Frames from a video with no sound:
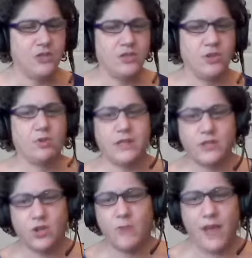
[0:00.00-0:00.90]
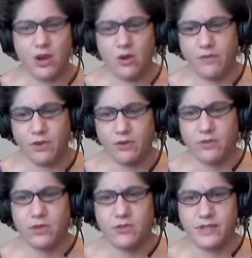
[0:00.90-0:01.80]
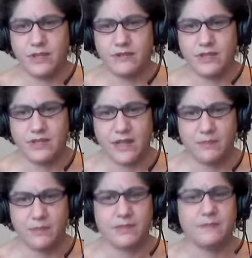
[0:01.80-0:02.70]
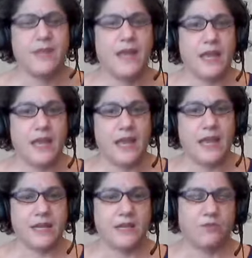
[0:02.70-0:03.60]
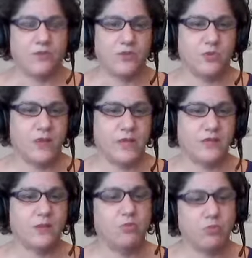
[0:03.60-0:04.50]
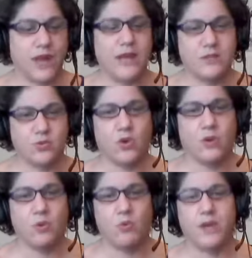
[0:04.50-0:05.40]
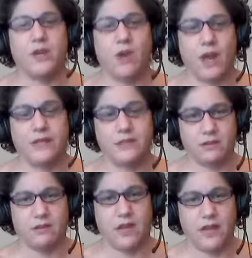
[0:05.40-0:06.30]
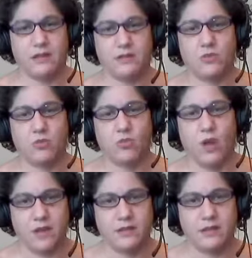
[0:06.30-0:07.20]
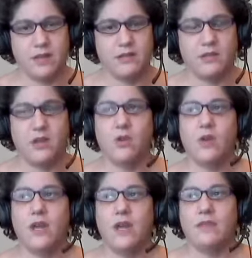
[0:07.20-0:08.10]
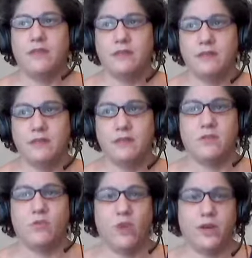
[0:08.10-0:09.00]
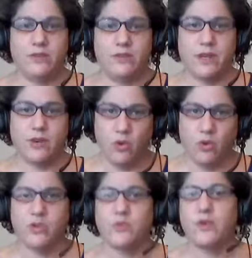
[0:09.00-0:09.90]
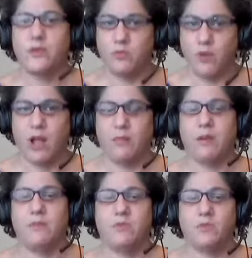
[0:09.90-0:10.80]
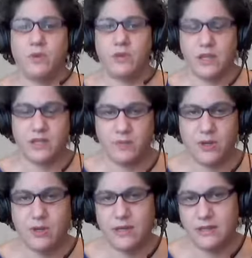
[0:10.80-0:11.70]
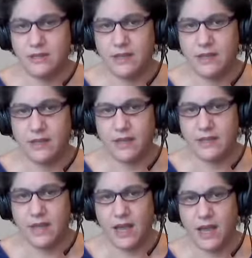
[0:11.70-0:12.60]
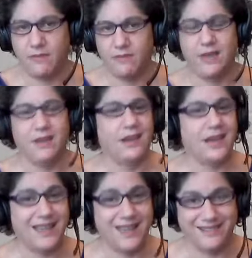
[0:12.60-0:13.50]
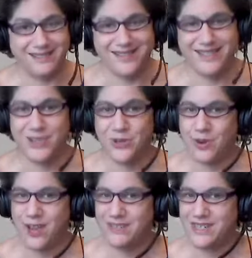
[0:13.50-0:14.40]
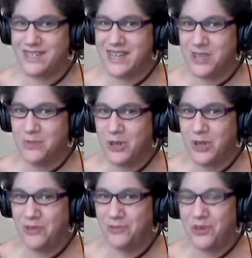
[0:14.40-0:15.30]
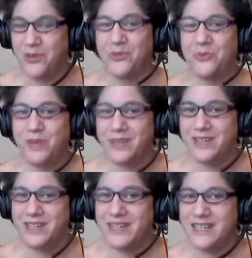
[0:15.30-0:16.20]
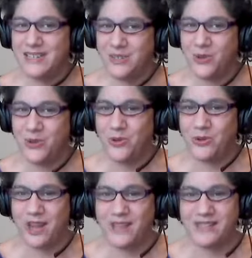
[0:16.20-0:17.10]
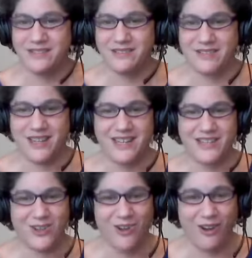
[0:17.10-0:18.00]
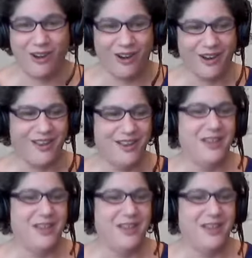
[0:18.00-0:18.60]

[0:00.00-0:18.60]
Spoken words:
So let's go back over those 7 steps. And the first one is to brainstorm what your ideal clients want. So this is what are their goals, what are their problems, what are the experiences they'd like to have. Again, to craft a sellable offer, you really need to know who your ideal clients are.